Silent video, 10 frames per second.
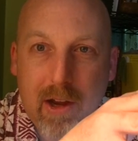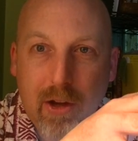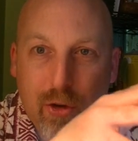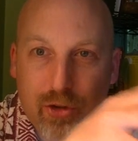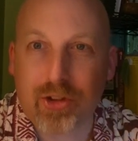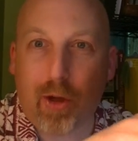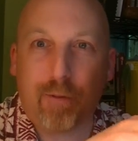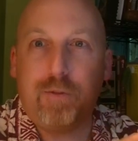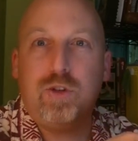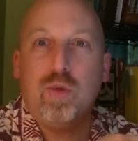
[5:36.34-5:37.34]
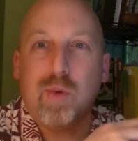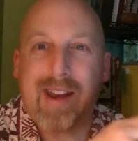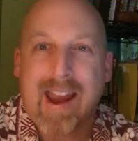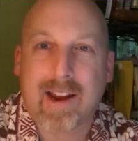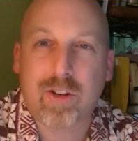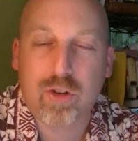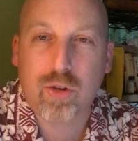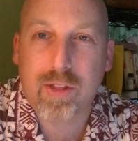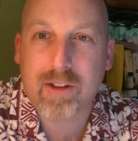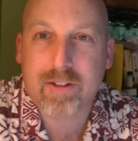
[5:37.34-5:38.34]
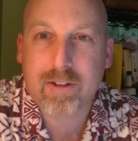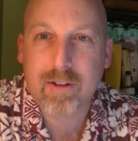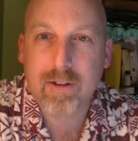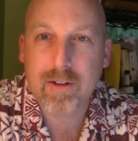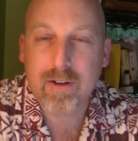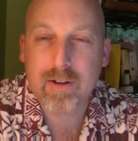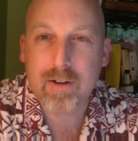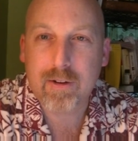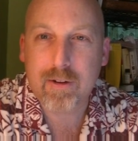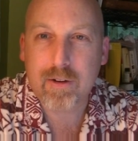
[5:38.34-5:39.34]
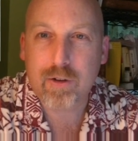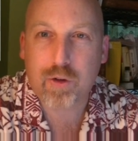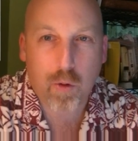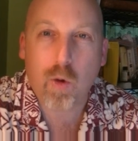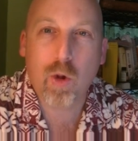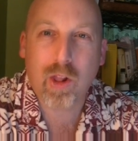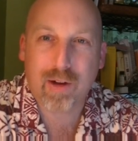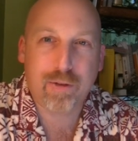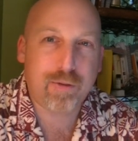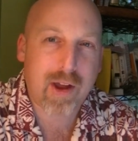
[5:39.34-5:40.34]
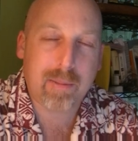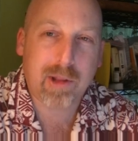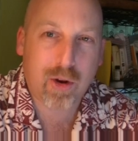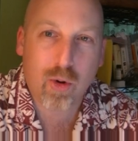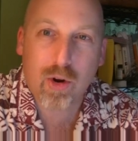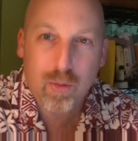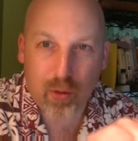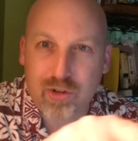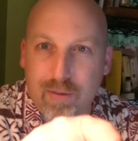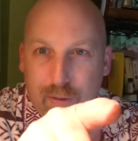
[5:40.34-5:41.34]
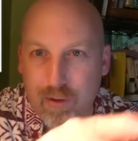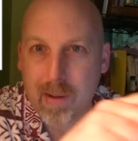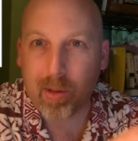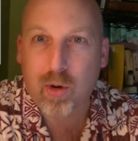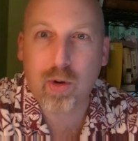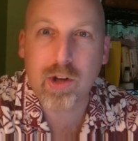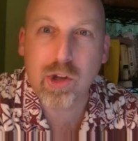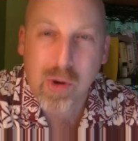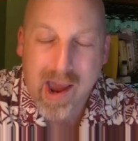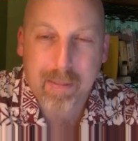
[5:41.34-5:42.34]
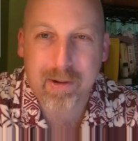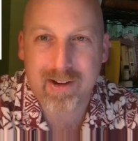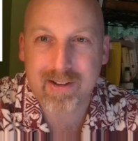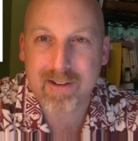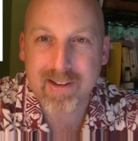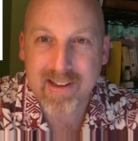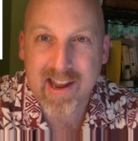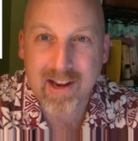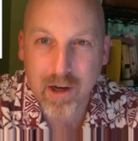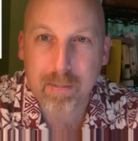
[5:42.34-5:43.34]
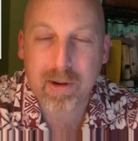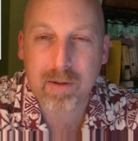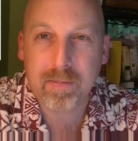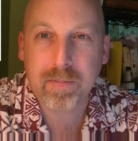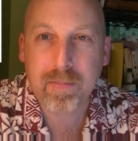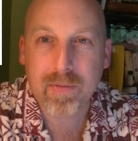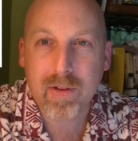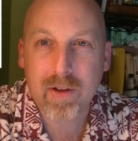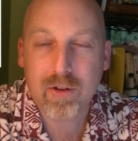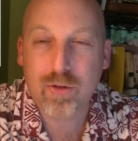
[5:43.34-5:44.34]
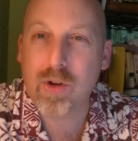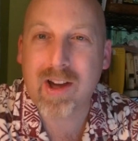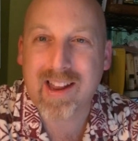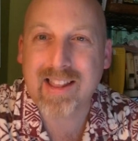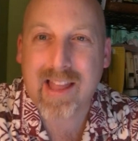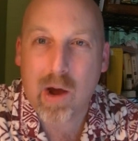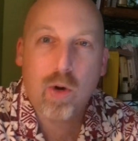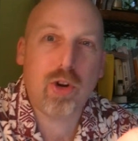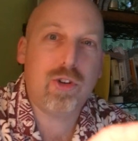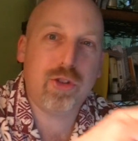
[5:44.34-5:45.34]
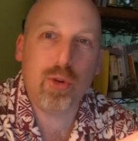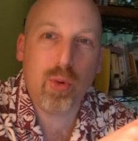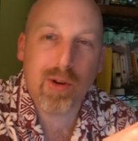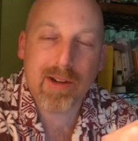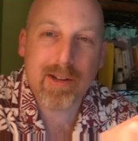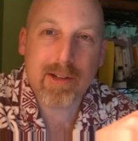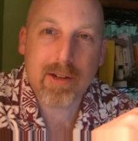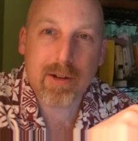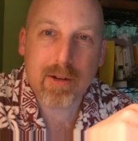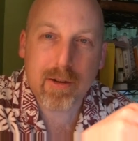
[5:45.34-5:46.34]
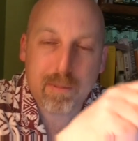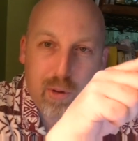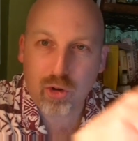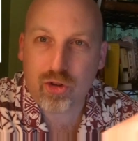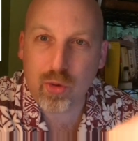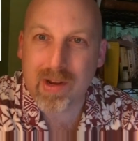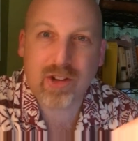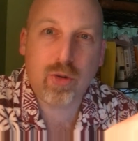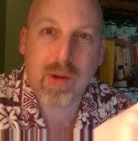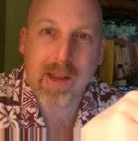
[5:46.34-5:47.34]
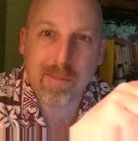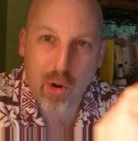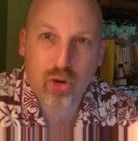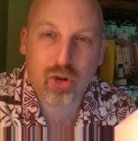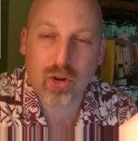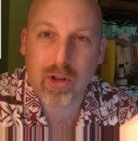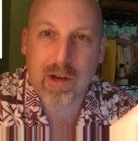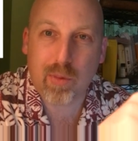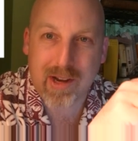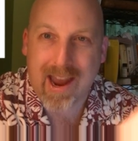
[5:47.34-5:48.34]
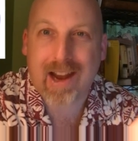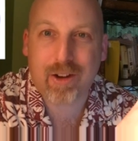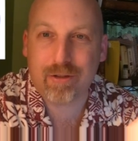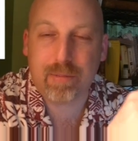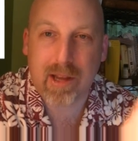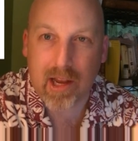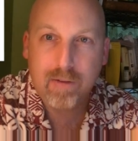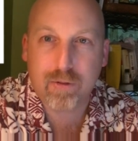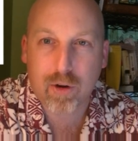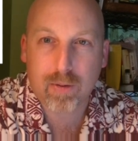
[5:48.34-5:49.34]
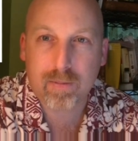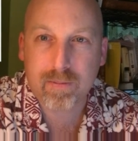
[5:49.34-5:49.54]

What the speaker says: yourself to react to this troll of the family court, whichever family court you happen to end up in. Do not allow her to push you into emotionally reactive behavior.